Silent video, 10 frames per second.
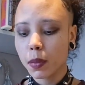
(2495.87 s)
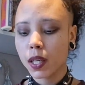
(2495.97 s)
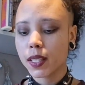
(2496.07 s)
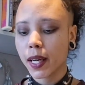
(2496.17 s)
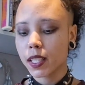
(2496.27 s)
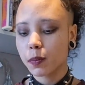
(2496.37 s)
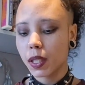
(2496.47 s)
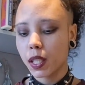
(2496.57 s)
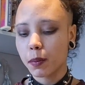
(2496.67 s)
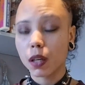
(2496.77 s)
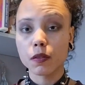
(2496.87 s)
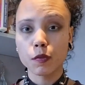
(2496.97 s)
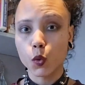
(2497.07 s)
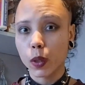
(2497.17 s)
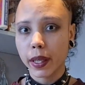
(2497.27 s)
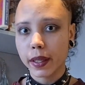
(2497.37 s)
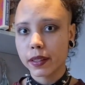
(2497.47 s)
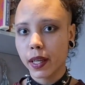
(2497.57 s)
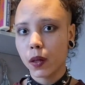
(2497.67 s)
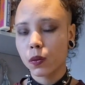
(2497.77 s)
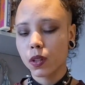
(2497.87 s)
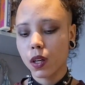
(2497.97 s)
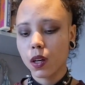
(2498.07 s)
because it has been about 4 years now